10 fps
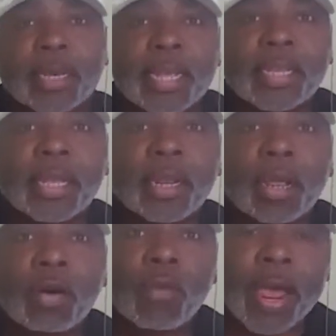That's it.
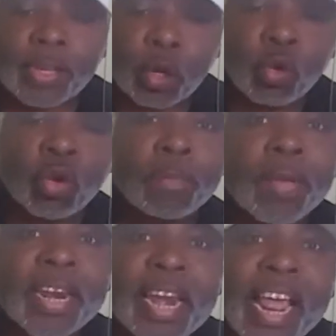Right? So you can
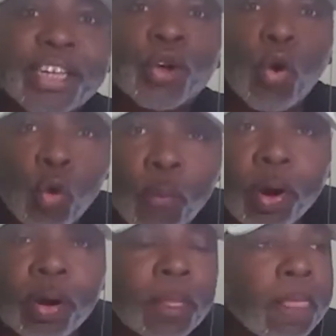be the next
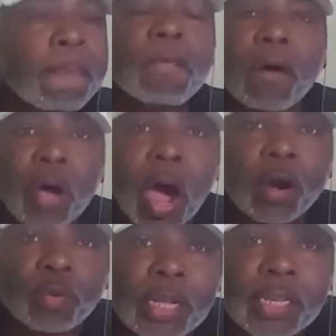Uber of
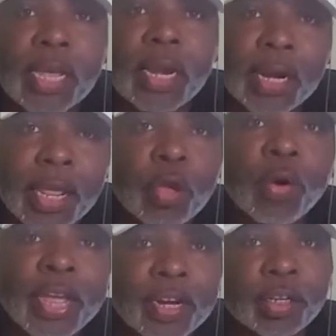auto detailing in
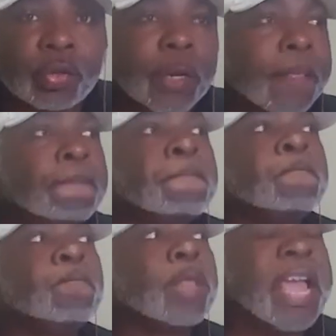your industry.
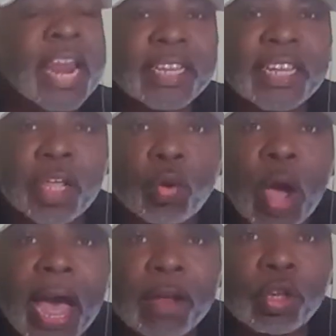And I tell you
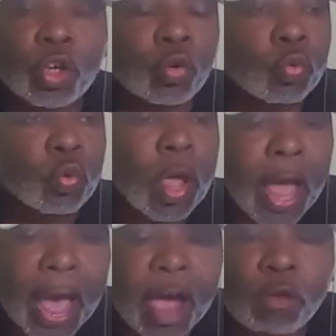how to
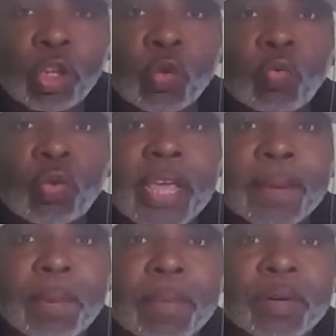how to
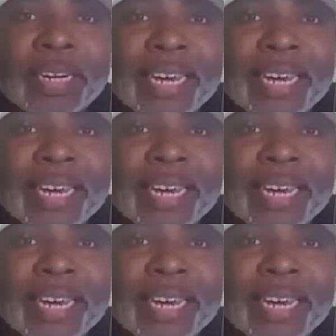get people to